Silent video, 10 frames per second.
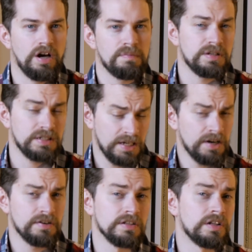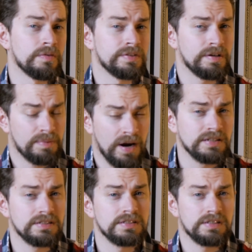shop can carry, along with their
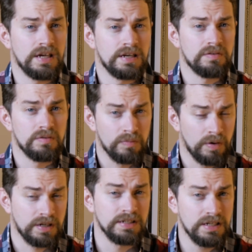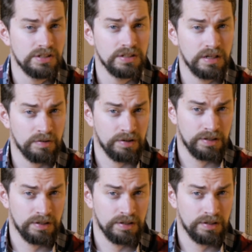prices and what condition they're